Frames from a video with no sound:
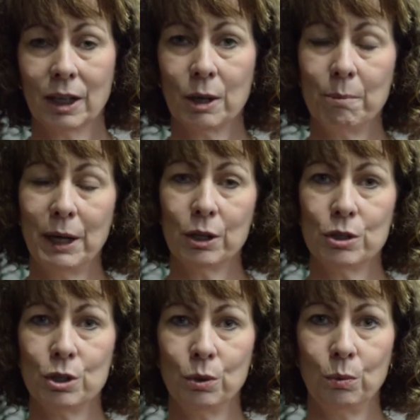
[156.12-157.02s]

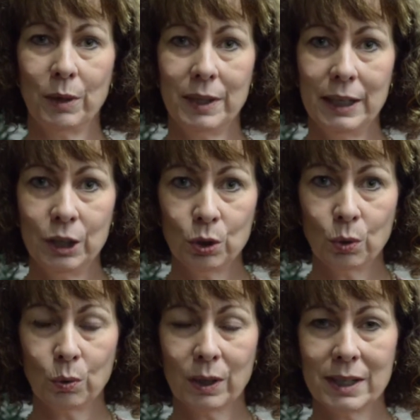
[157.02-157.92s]
compared to within
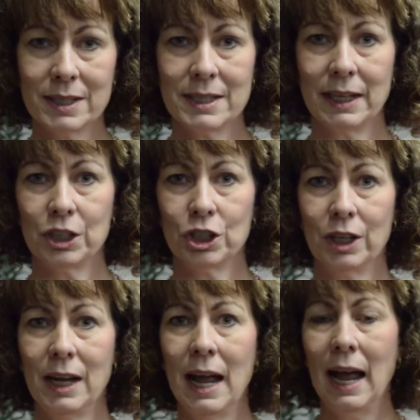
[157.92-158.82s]
your
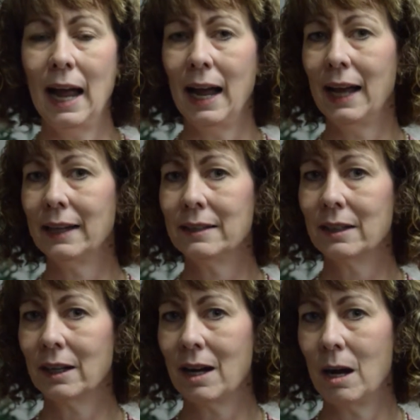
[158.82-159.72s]
organization,
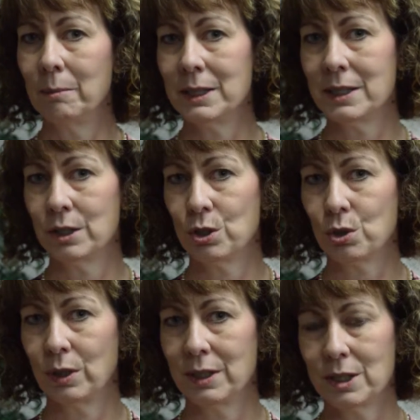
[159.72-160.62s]
and common sense
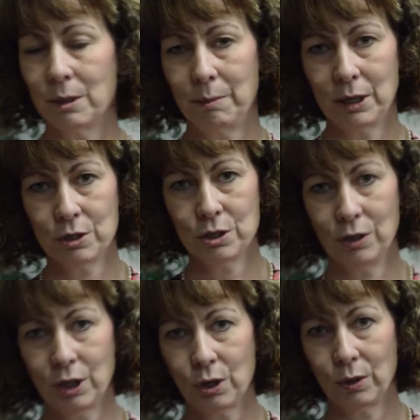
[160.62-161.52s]
trends compared to
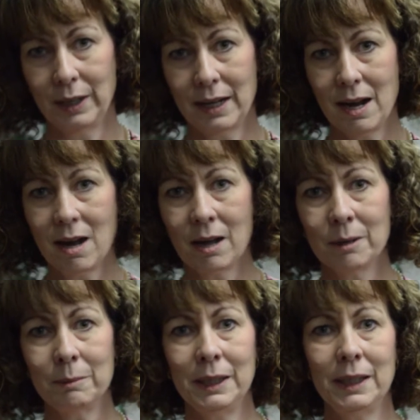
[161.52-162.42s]
the current
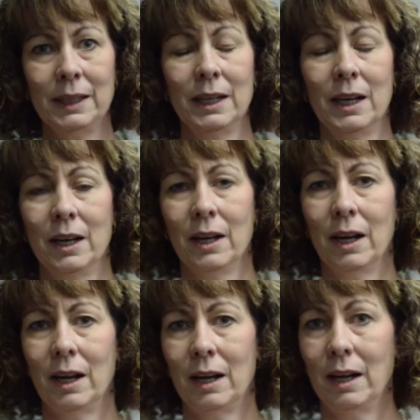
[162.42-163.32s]
economy,
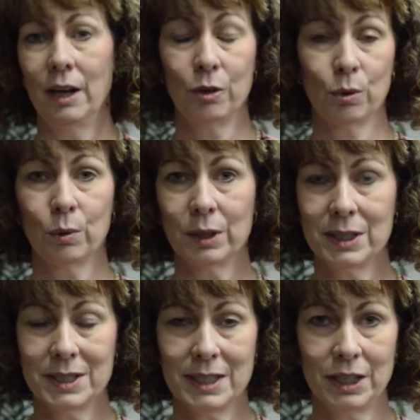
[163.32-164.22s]
other
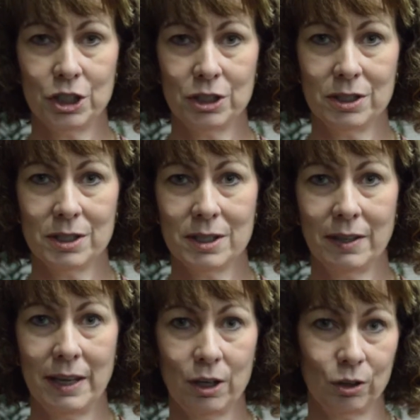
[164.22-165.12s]
organizations
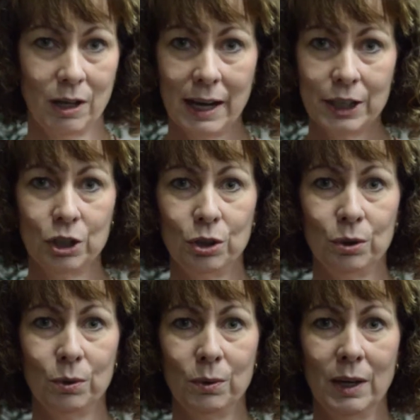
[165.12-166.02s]
that are like
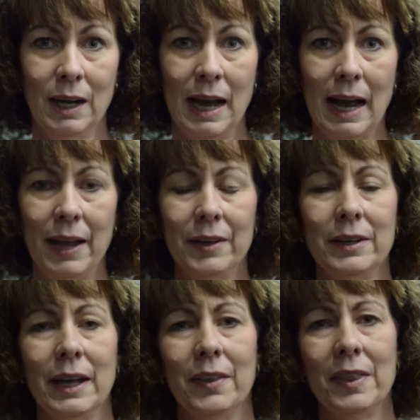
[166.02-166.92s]
you,
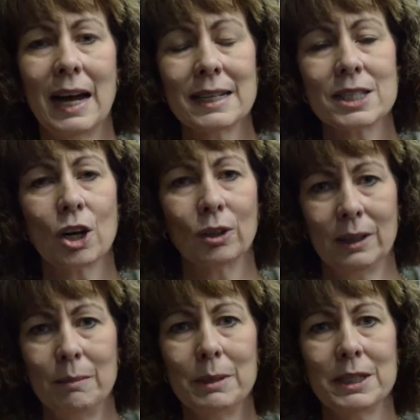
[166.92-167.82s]
and that's our
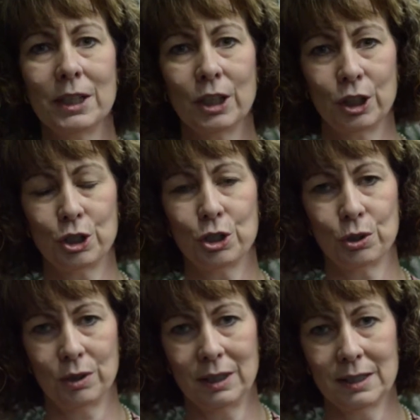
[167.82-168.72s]
limited
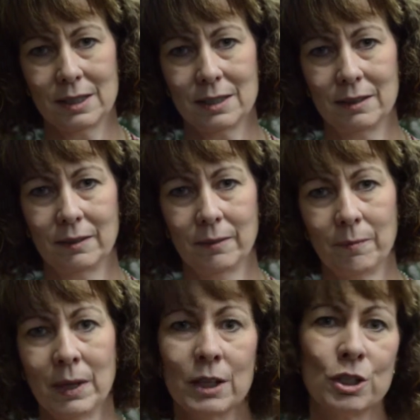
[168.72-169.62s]
assurance.
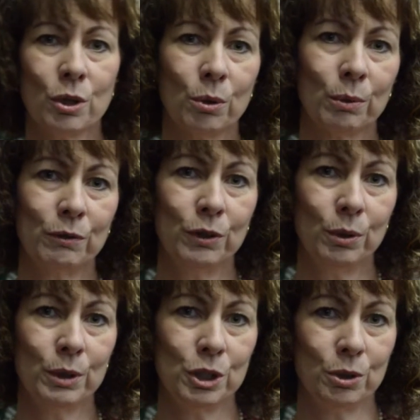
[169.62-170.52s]
So the
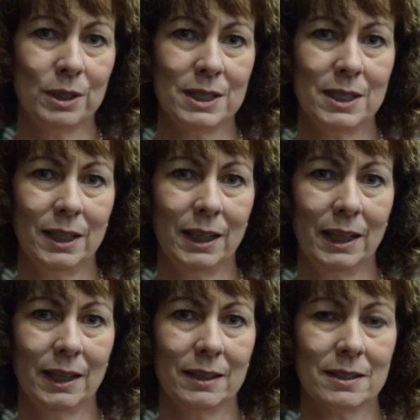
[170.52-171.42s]
review, as you can
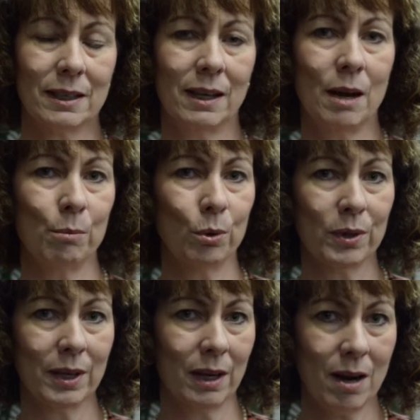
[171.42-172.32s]
see, is a lot more
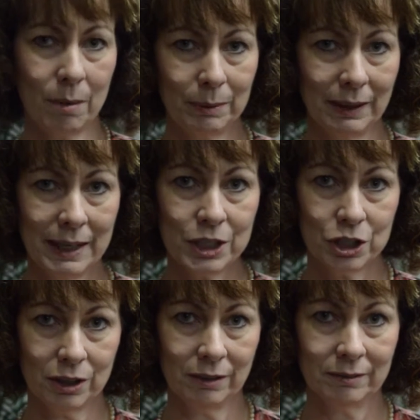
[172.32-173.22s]
than a
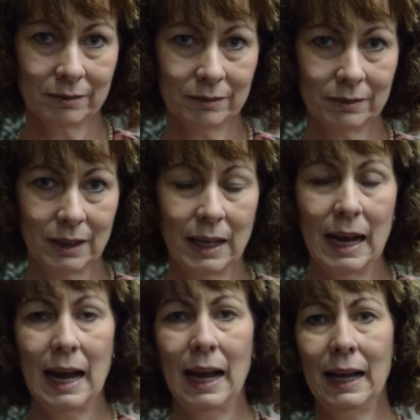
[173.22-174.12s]
compilation,
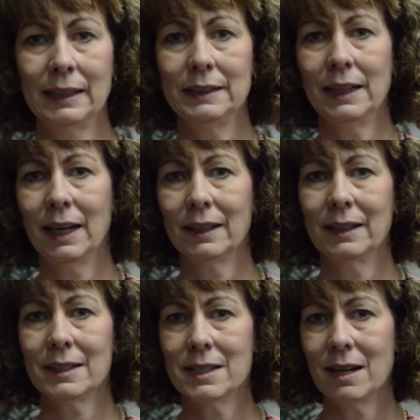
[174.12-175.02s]
and yet
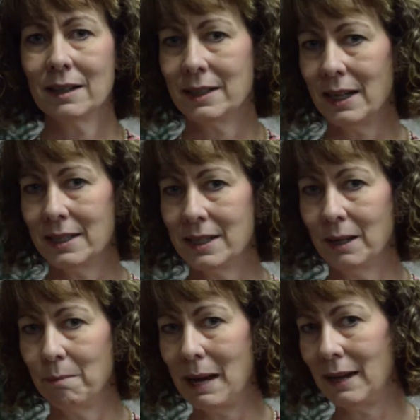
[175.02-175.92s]
it's not
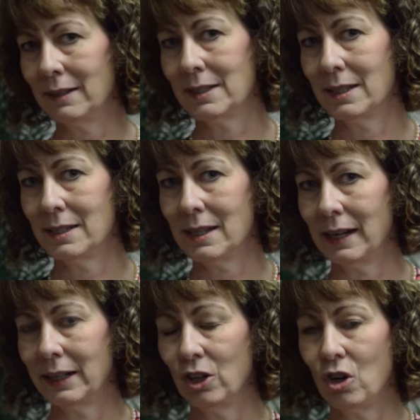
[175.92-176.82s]
testing balances
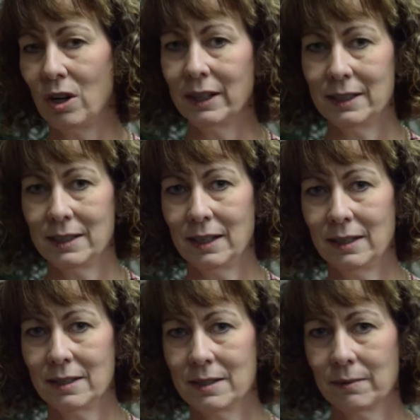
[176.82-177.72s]
like an audit
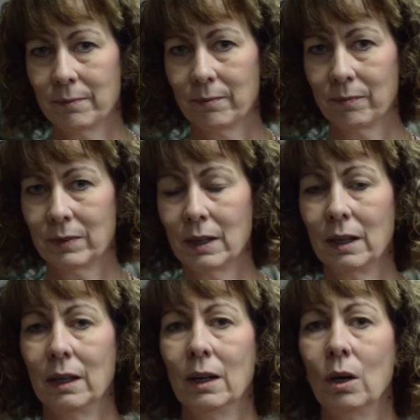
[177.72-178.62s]
does.
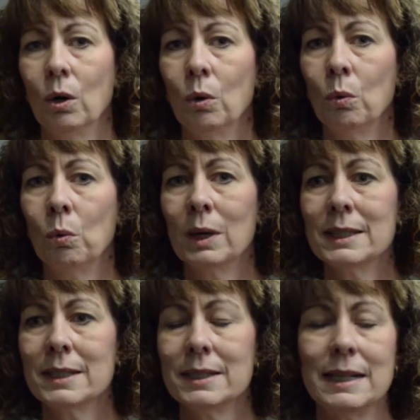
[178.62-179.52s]

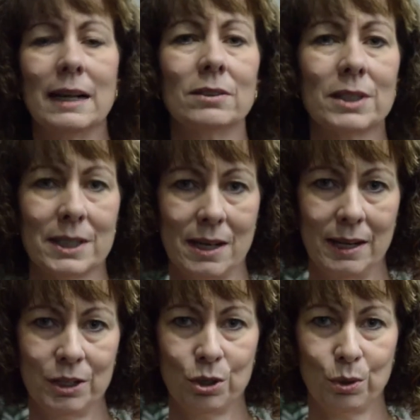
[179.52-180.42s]
What's a
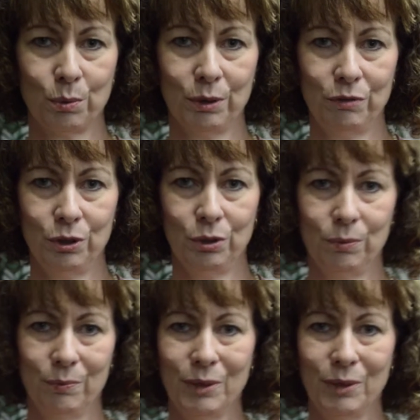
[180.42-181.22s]
downside to a review?